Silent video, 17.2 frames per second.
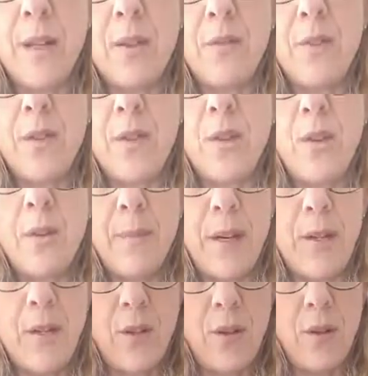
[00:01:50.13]
So I've just got
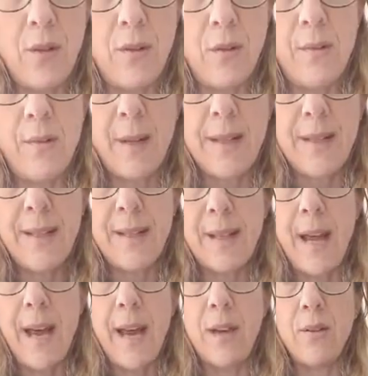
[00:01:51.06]
my jar on my
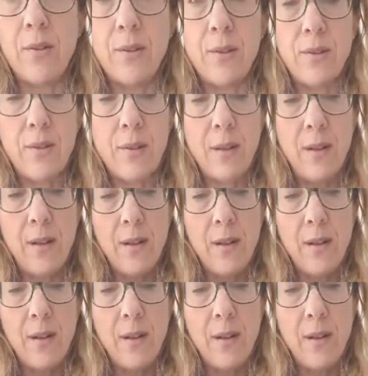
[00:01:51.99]
scales.